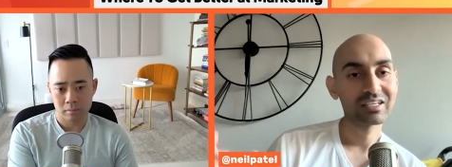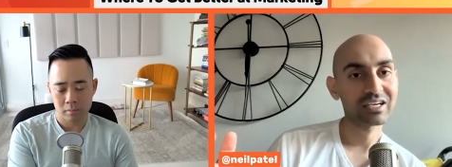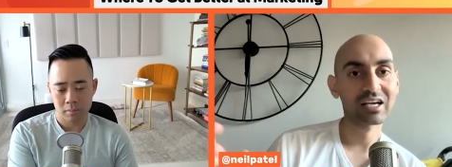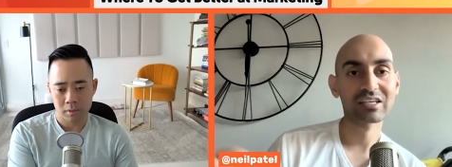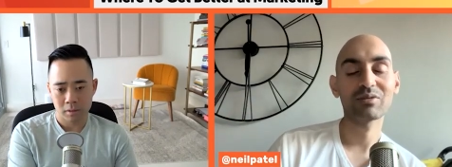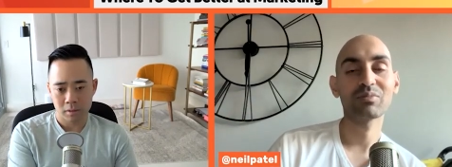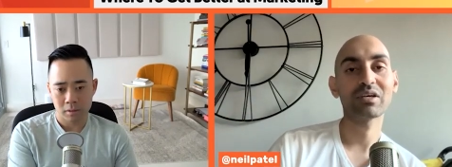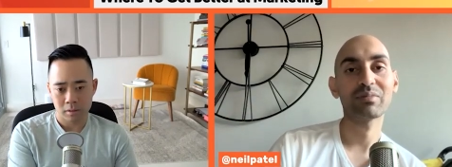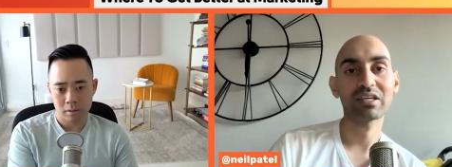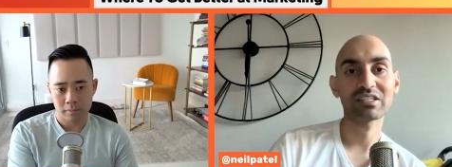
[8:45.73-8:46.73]
Speaker 1: you're not going to
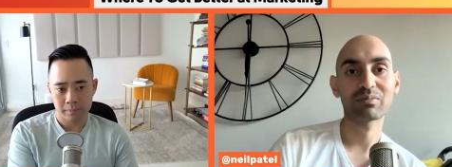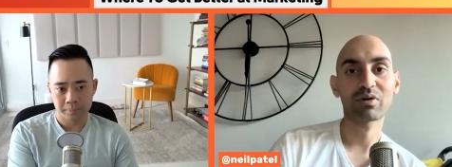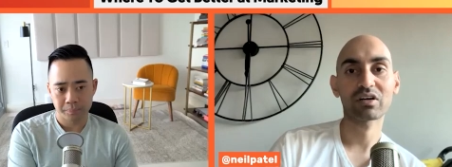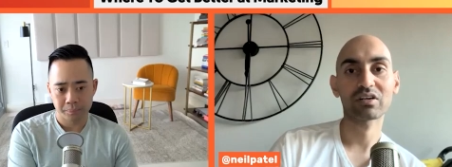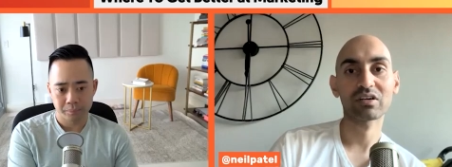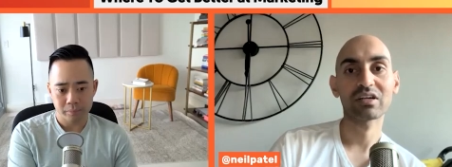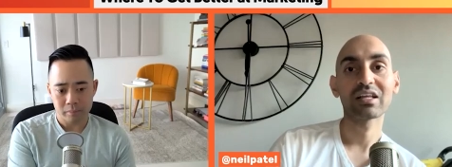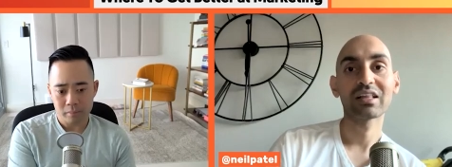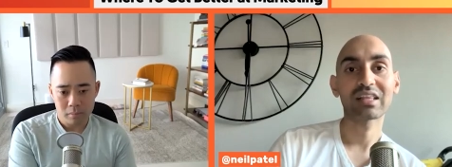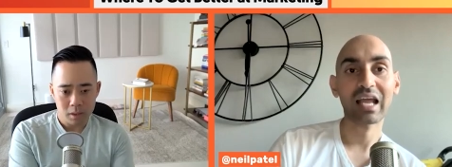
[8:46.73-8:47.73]
be an amazing marketer.
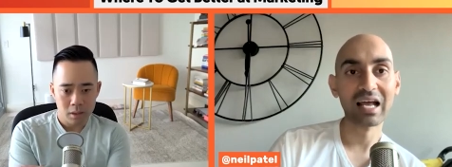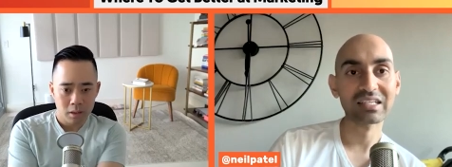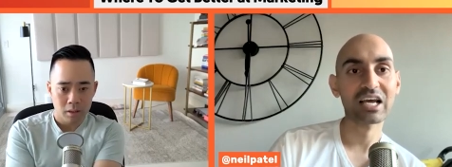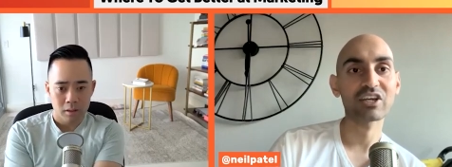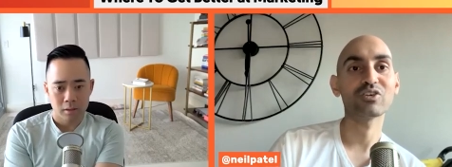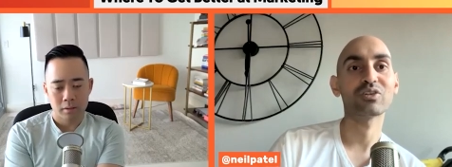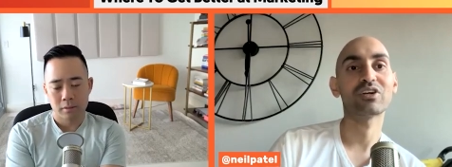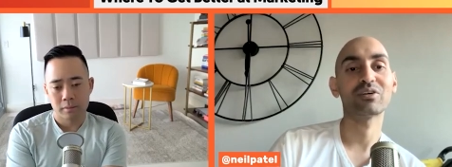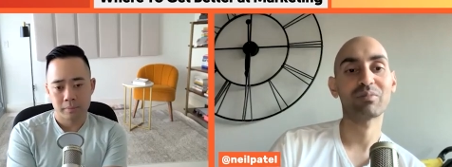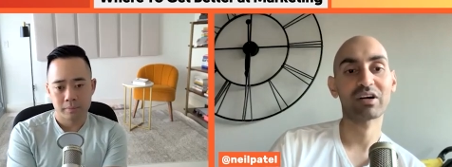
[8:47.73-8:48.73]
That's how you
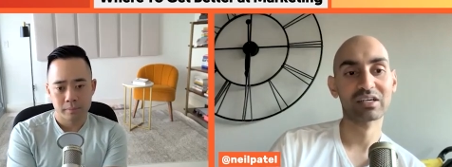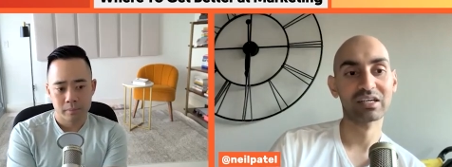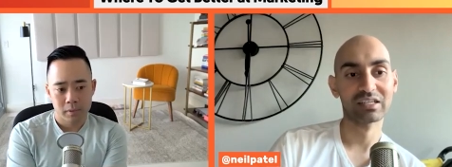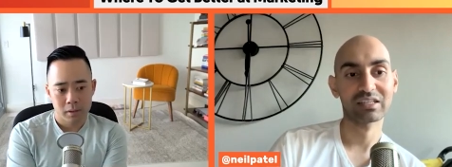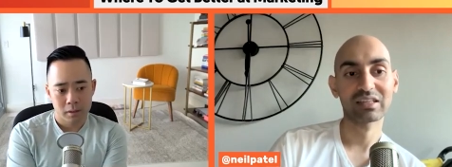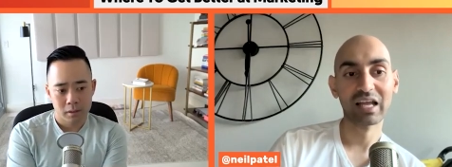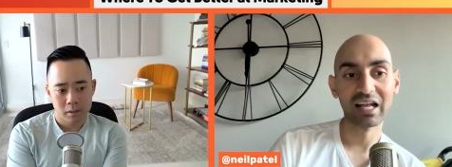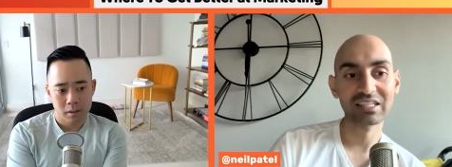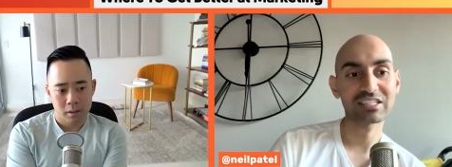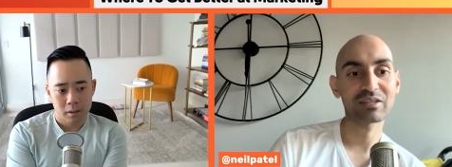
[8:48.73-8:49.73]
learn marketing.
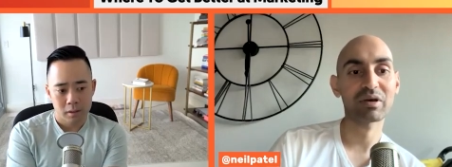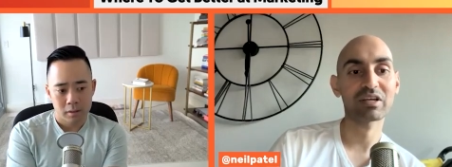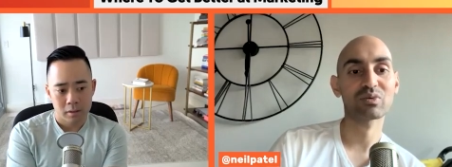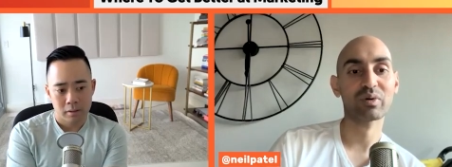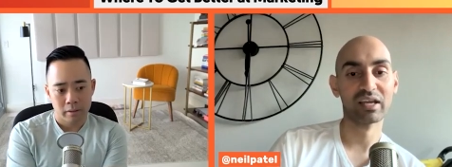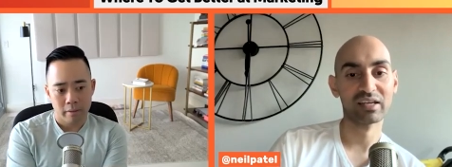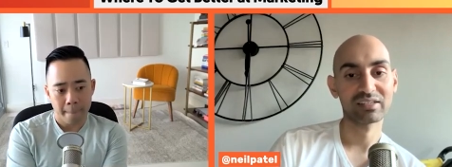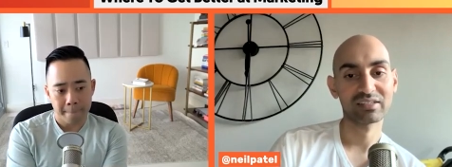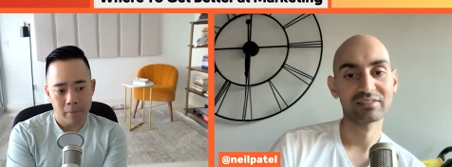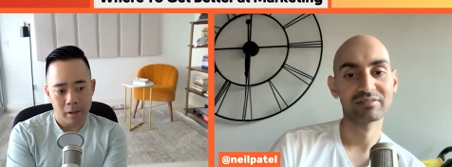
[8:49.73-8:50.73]
That's the best way.
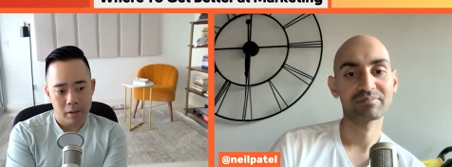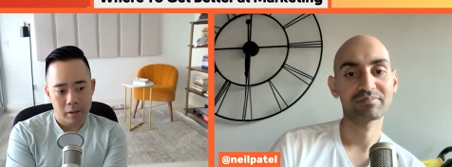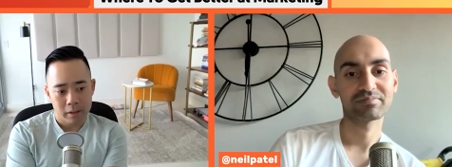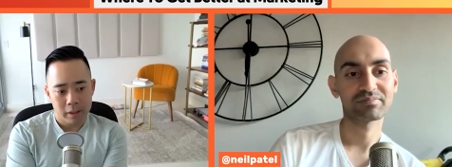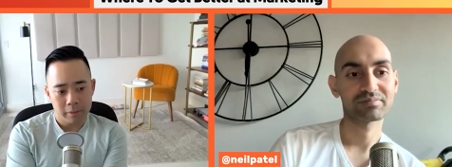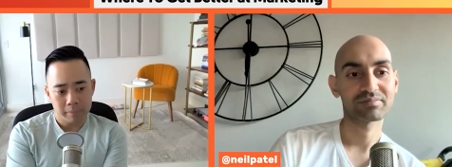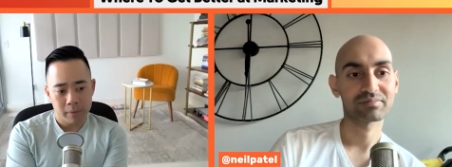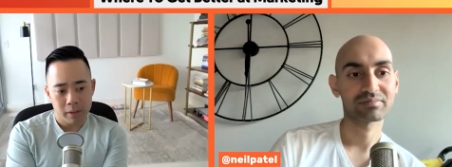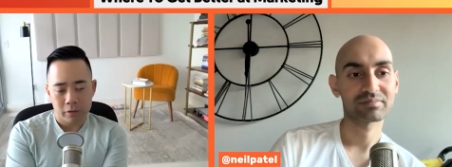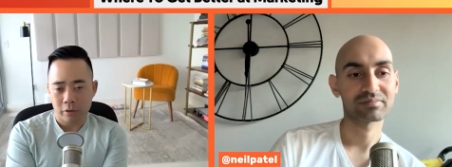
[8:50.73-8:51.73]
Speaker 2: Yep.
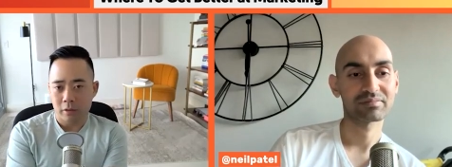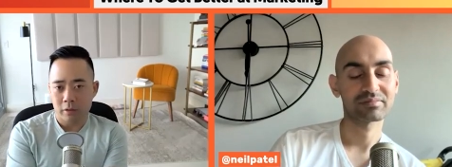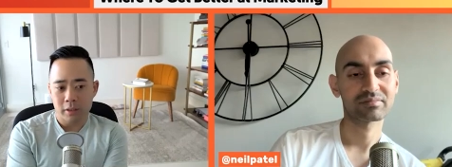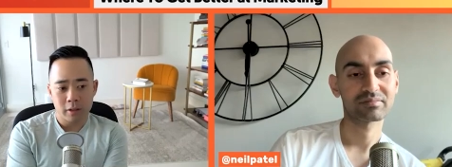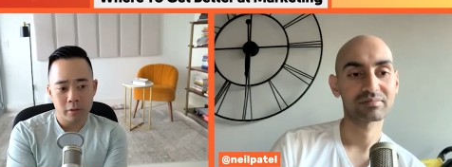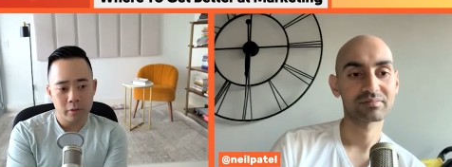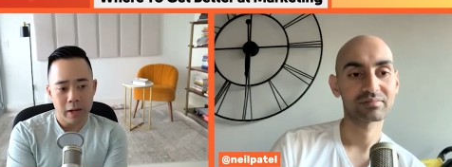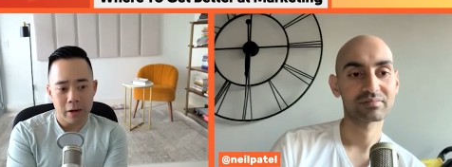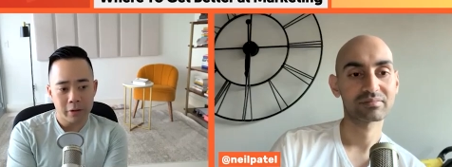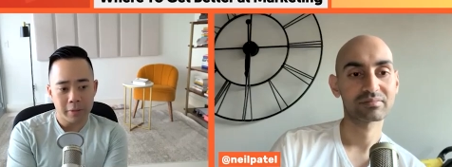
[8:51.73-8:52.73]
So, in terms of
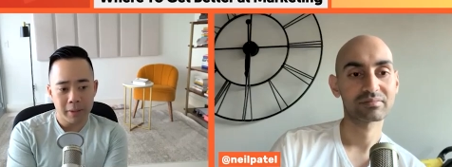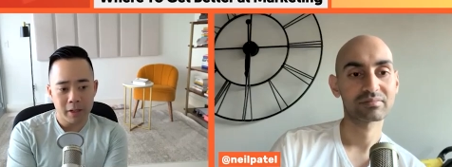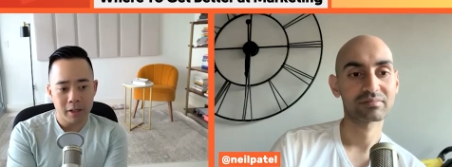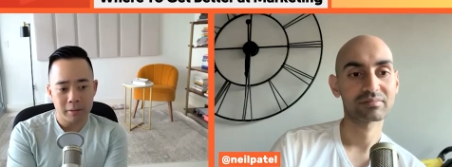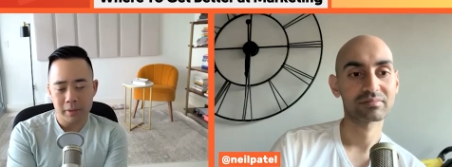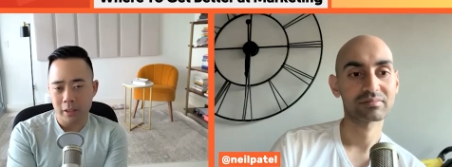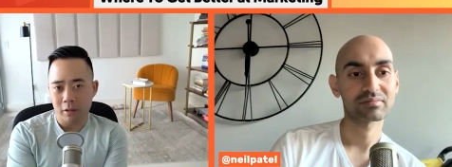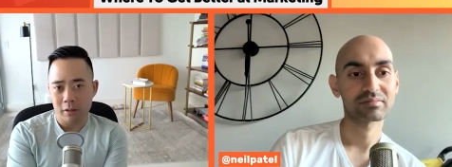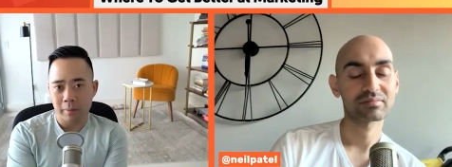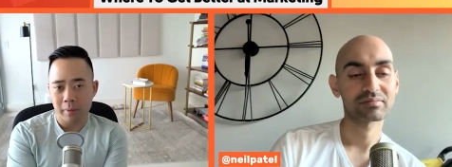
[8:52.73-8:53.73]
how you can become the
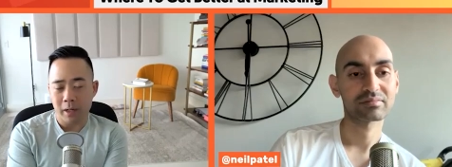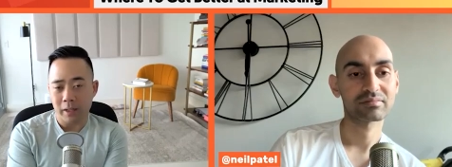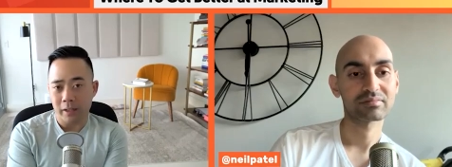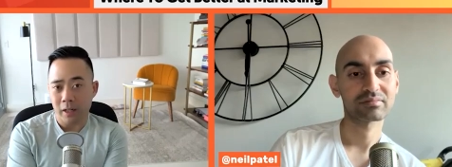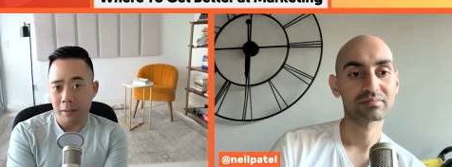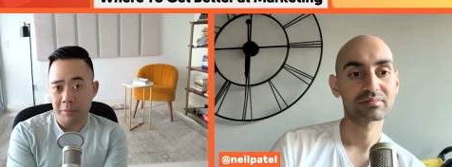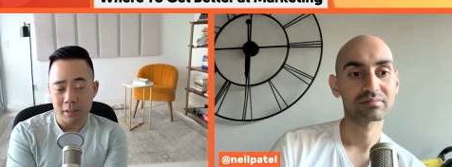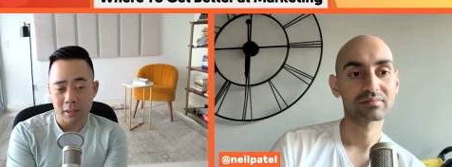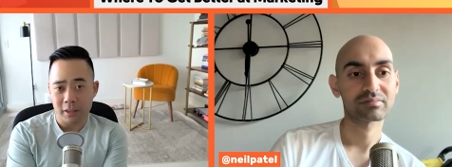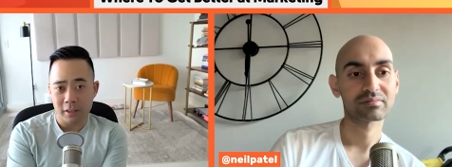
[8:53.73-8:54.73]
ultimate marketer, I'm just going
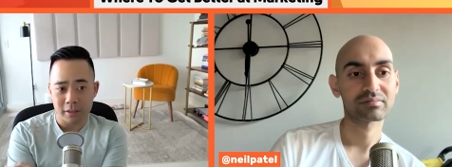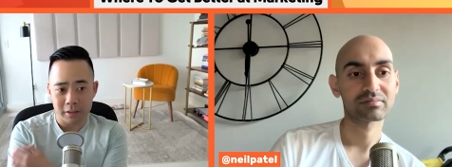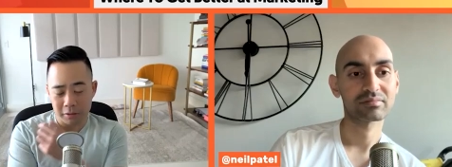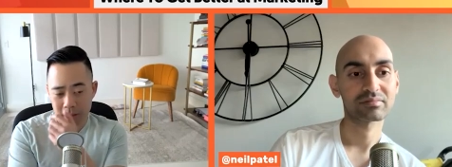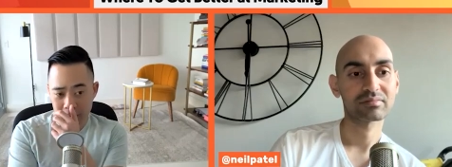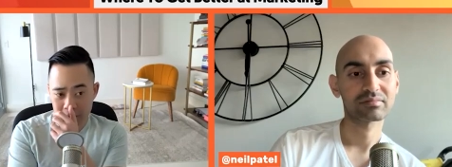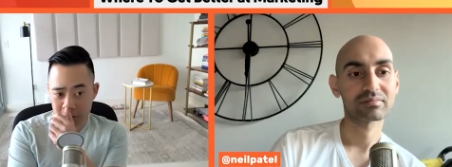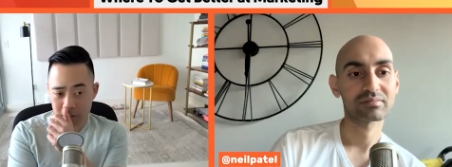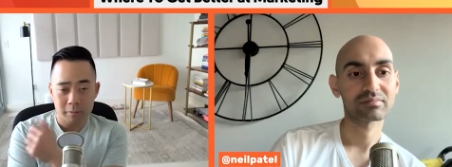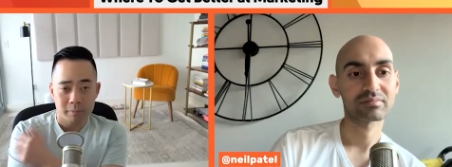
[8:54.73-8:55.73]
to share a story here.
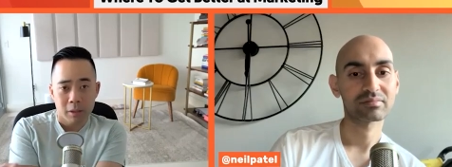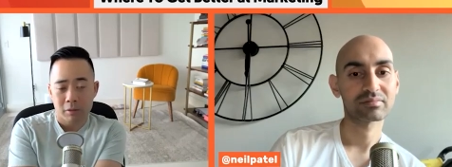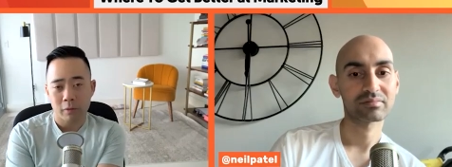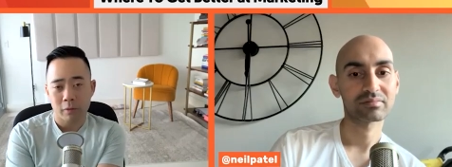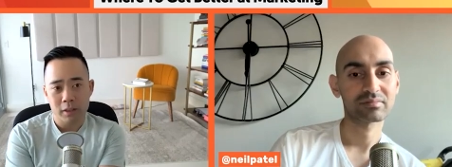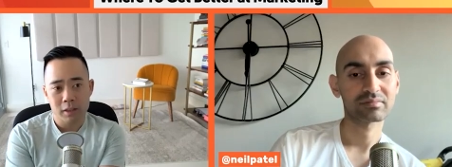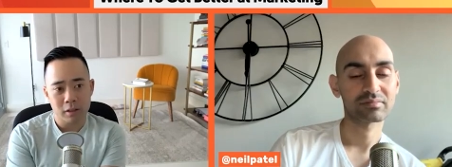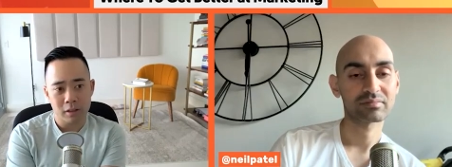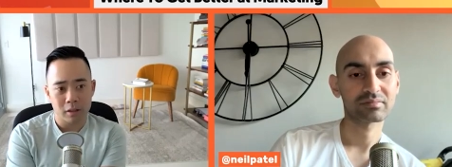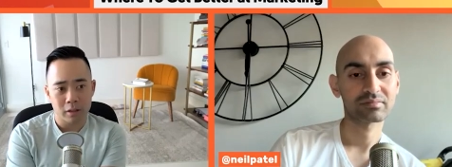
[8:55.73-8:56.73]
So, when I first
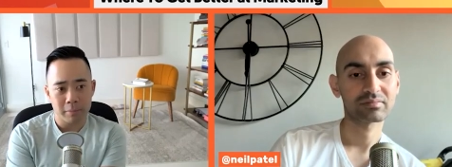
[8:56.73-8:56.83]
started learning